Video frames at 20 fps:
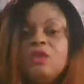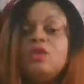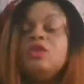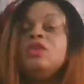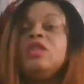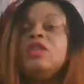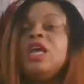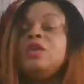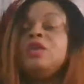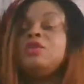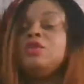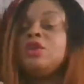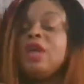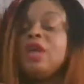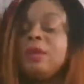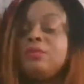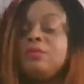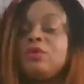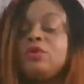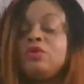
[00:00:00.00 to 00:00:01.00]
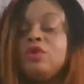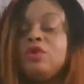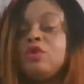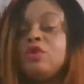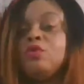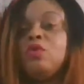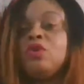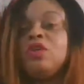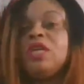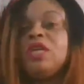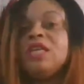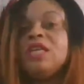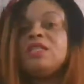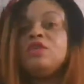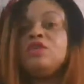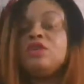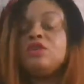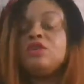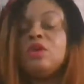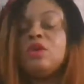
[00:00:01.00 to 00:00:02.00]
Then the next thing you
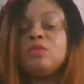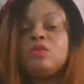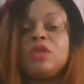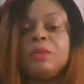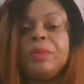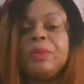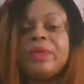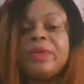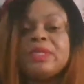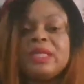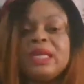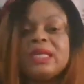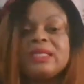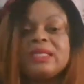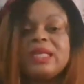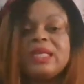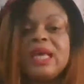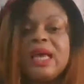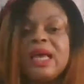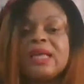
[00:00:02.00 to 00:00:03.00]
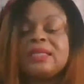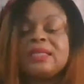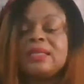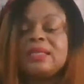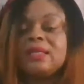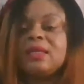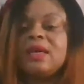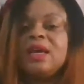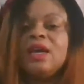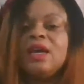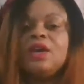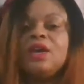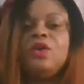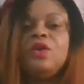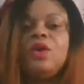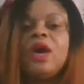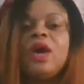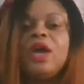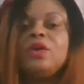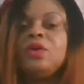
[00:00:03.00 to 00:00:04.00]
just come to the person and start asking, no,
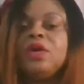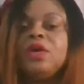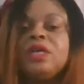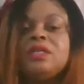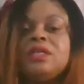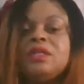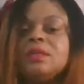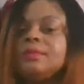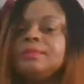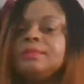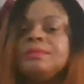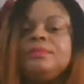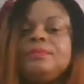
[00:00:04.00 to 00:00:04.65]
are you eating?